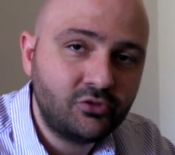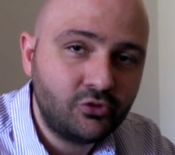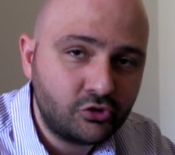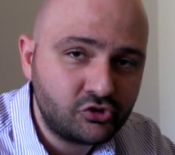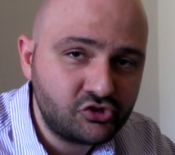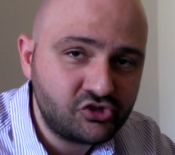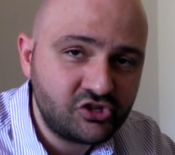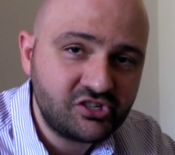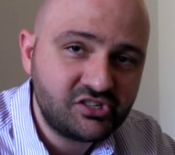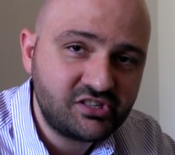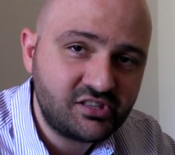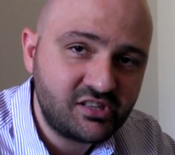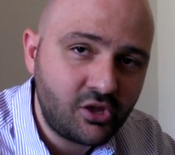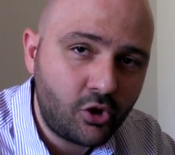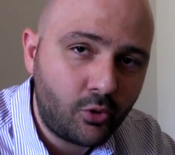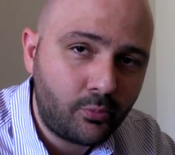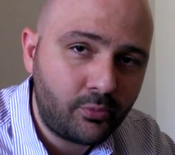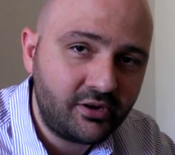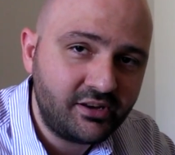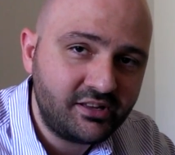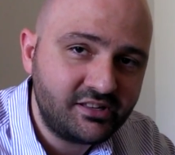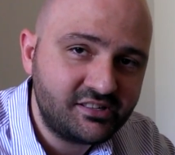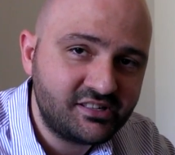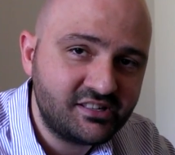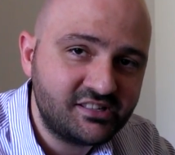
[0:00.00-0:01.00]
not just the
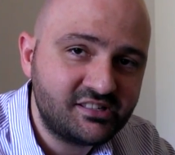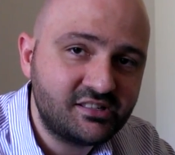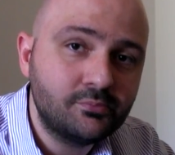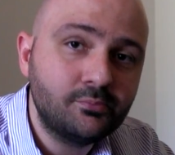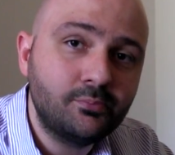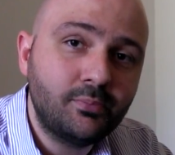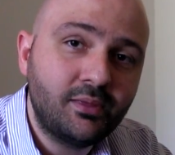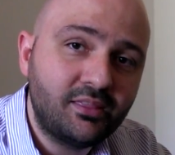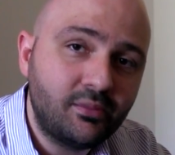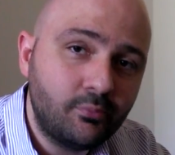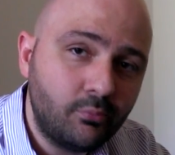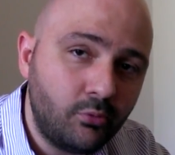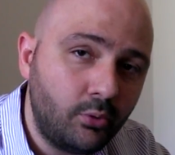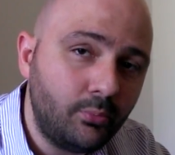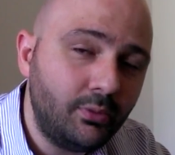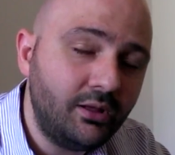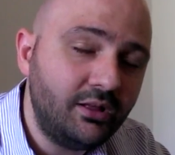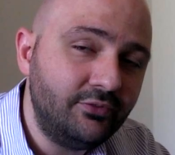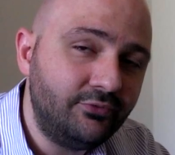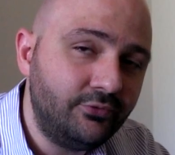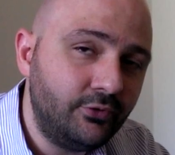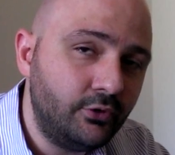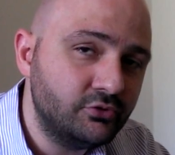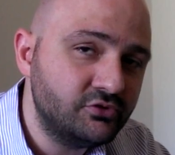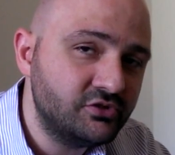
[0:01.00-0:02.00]
operating system but the
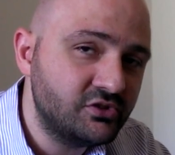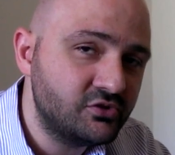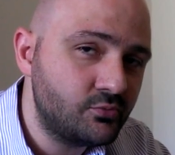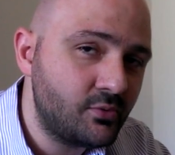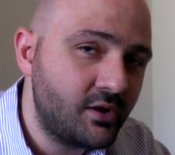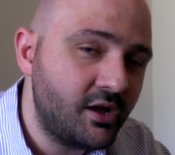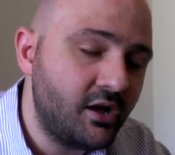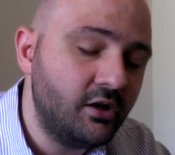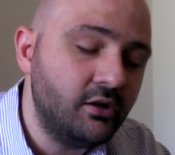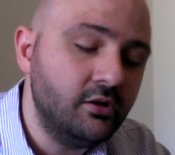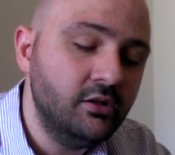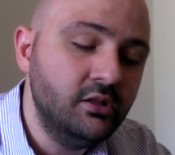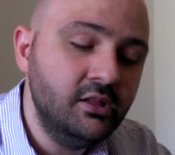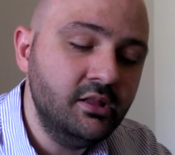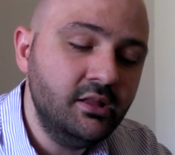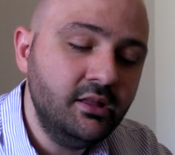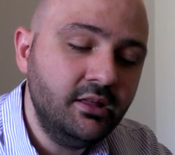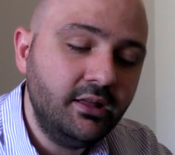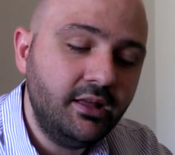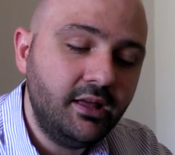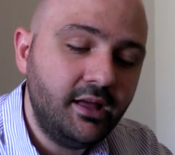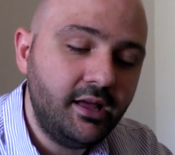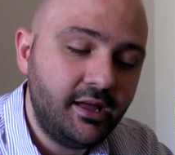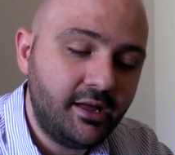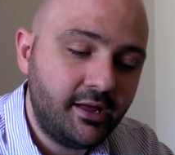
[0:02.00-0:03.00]
mobile phones as well,
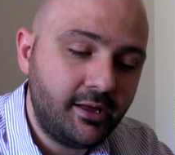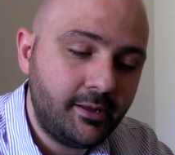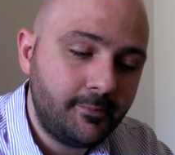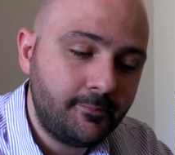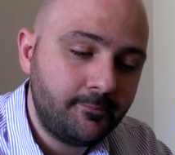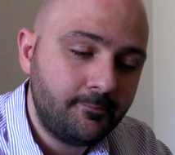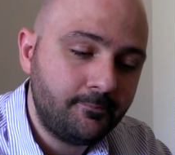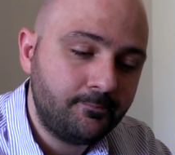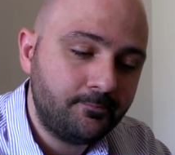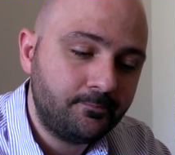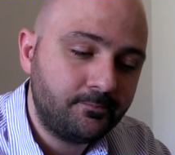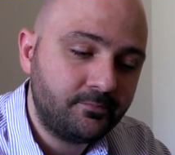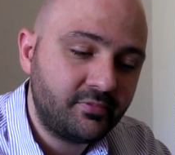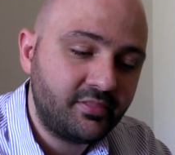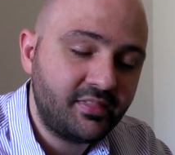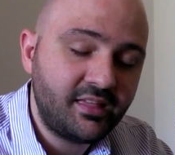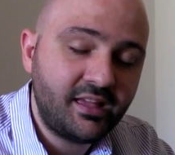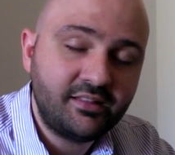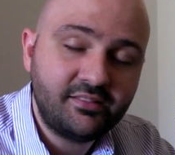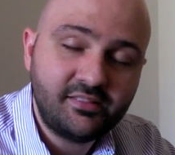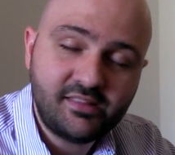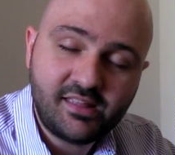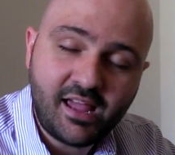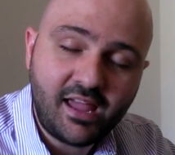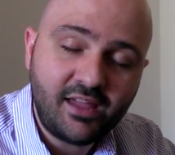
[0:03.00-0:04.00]

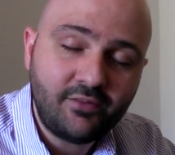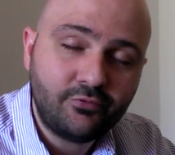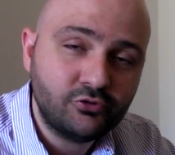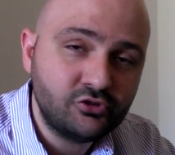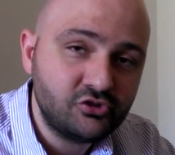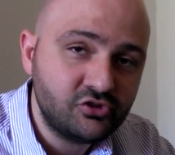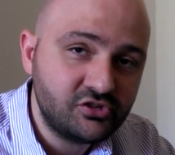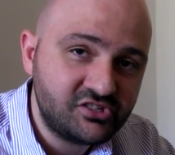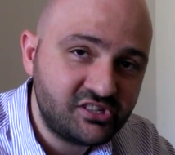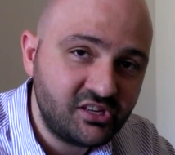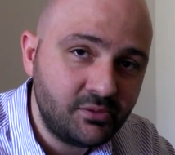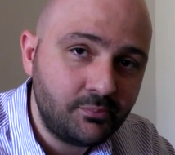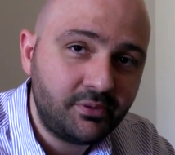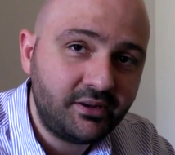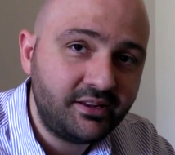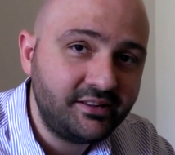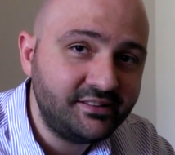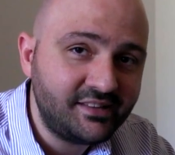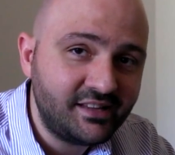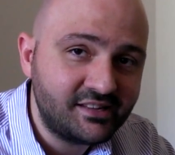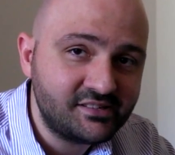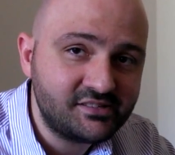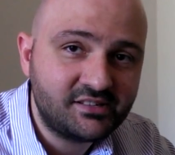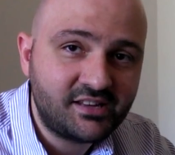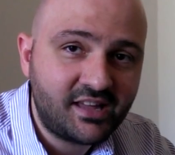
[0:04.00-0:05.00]
that the iPhone simply
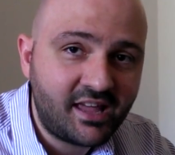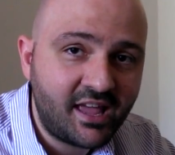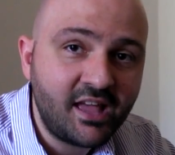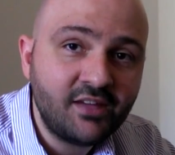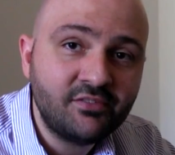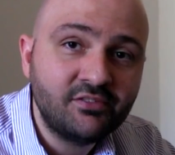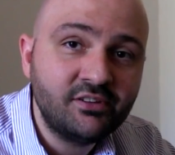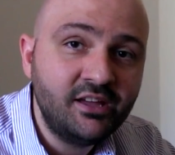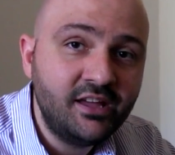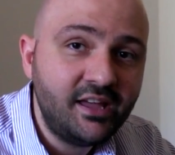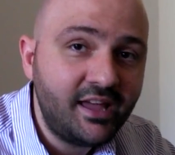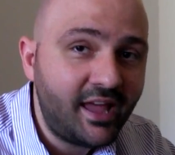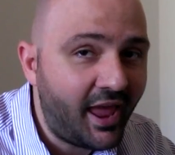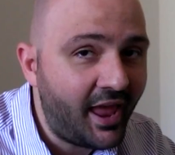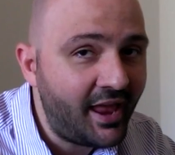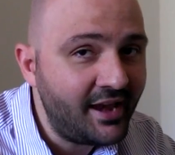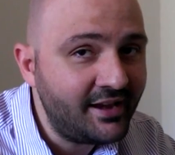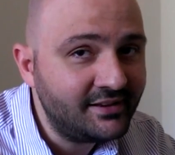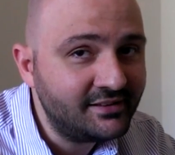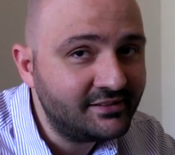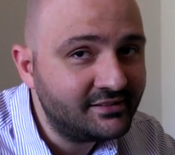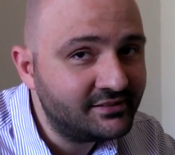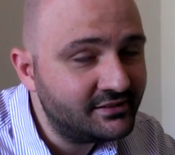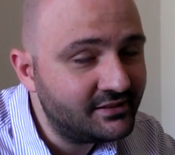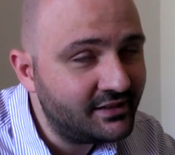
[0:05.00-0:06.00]
doesn't have,
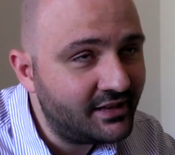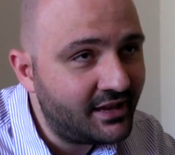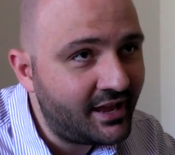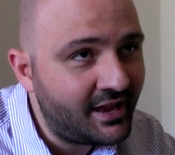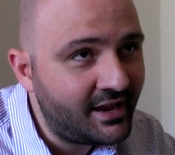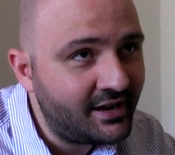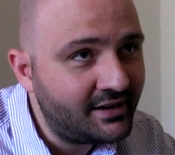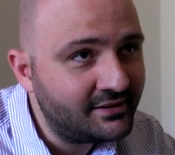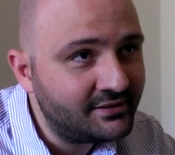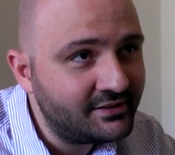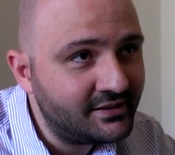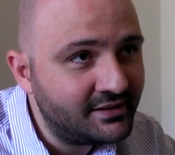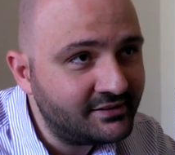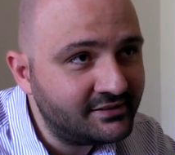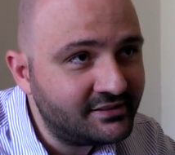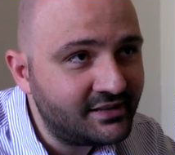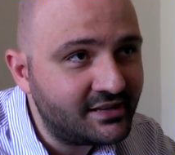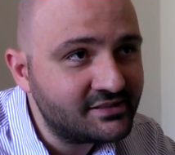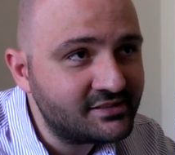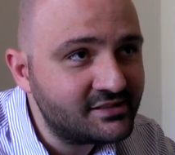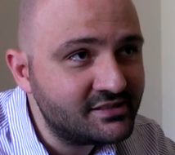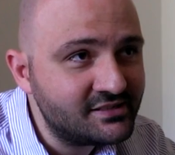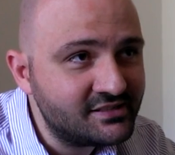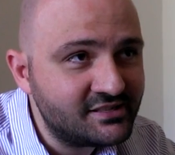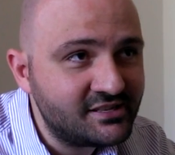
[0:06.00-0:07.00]
and it
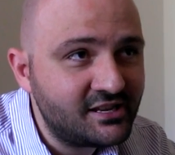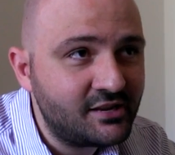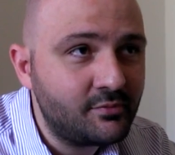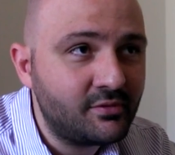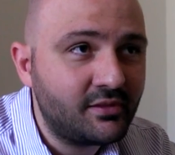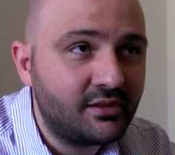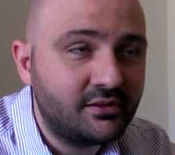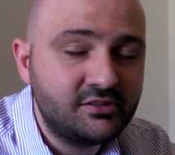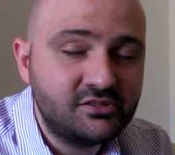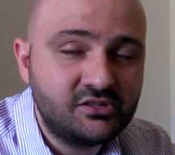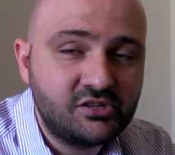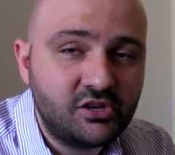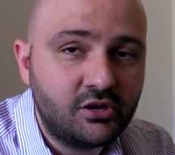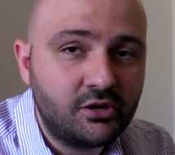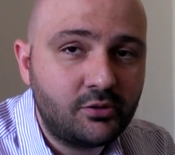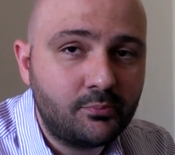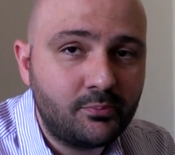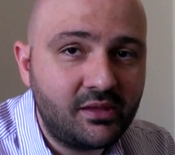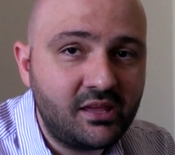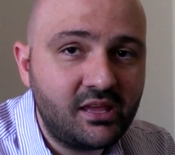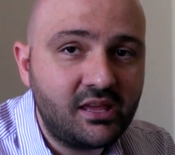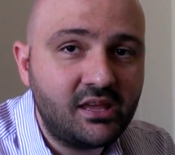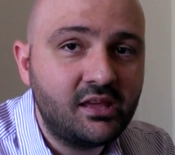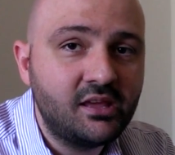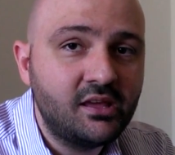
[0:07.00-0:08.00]
doesn't seem that it's going to
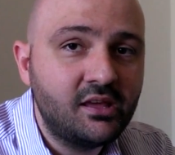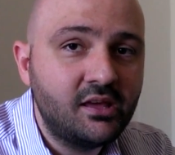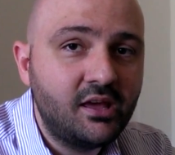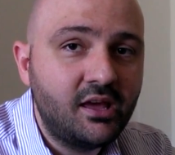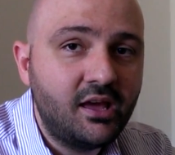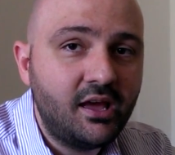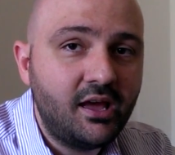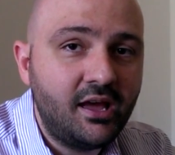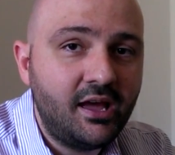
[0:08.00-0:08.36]
be